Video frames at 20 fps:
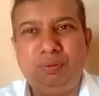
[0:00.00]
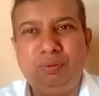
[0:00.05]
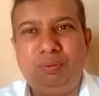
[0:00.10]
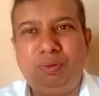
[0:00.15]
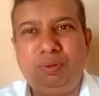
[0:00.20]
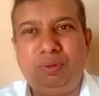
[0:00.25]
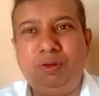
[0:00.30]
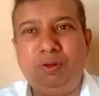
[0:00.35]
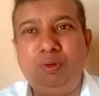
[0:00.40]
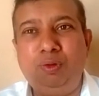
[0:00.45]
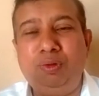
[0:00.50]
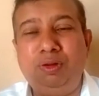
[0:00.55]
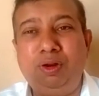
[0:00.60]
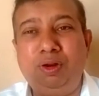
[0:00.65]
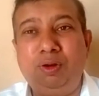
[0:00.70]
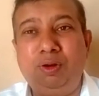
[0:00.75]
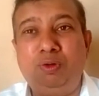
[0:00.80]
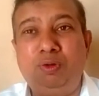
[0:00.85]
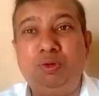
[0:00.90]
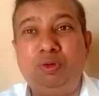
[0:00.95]
When you
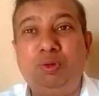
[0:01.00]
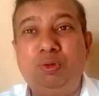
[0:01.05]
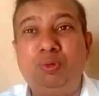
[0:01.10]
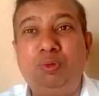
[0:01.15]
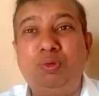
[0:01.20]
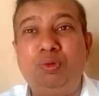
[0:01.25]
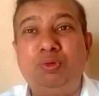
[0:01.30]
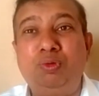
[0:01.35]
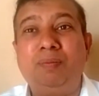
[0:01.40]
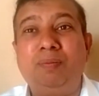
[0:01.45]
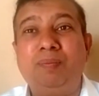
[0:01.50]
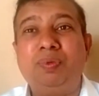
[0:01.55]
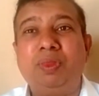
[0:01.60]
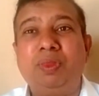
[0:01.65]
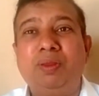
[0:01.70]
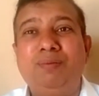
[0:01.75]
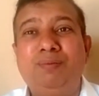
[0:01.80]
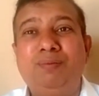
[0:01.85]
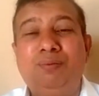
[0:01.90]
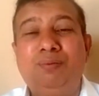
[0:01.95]
need to use
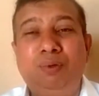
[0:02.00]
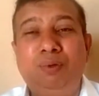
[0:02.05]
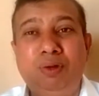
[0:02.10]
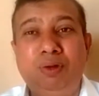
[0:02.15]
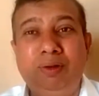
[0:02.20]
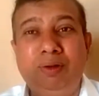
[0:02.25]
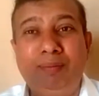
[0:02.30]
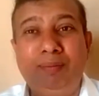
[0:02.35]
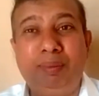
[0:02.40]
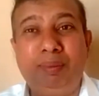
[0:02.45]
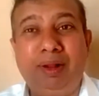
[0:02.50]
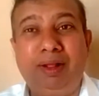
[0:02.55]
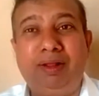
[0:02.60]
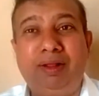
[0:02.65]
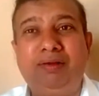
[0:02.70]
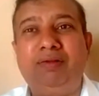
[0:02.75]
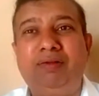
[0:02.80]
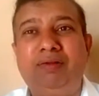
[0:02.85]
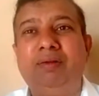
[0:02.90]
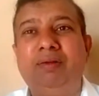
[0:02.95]

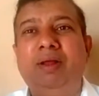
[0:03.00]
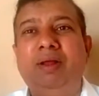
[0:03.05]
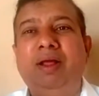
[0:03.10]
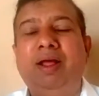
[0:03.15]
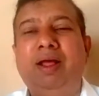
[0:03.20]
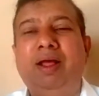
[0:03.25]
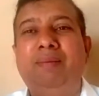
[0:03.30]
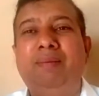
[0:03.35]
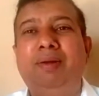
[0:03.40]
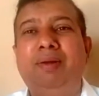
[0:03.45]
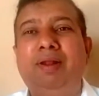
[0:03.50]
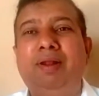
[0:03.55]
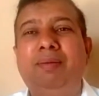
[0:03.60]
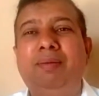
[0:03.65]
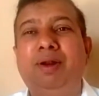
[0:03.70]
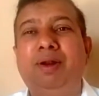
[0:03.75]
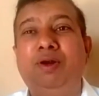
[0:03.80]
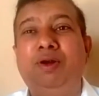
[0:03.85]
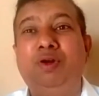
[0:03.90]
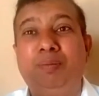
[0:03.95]
full-fledged
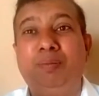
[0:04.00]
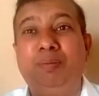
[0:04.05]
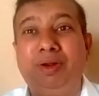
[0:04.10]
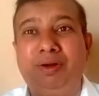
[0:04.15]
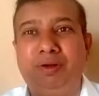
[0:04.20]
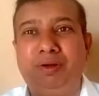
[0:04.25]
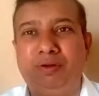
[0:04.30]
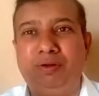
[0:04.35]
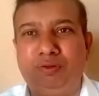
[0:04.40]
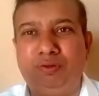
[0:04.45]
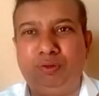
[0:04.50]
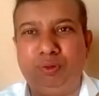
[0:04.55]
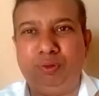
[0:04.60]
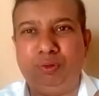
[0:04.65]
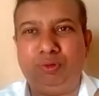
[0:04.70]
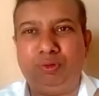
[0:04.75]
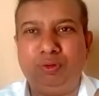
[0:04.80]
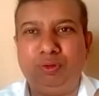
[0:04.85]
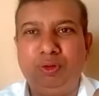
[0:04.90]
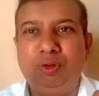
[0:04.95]
availability of that
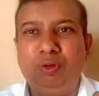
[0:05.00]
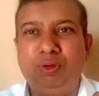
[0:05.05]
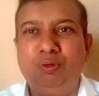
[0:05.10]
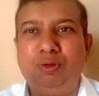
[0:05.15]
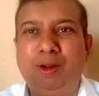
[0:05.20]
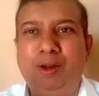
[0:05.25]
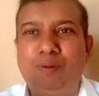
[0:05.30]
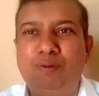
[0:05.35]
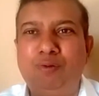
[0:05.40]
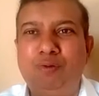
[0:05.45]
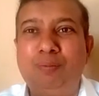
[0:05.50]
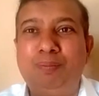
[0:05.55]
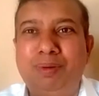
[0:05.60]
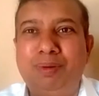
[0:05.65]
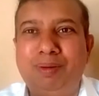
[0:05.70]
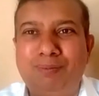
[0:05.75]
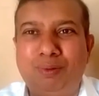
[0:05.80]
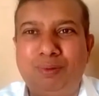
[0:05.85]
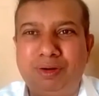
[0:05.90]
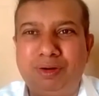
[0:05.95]
resource, you have to
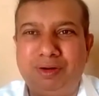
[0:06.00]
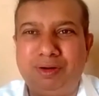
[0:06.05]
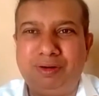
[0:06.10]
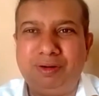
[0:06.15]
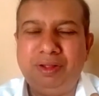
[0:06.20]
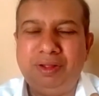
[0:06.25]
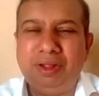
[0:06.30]
pay for it.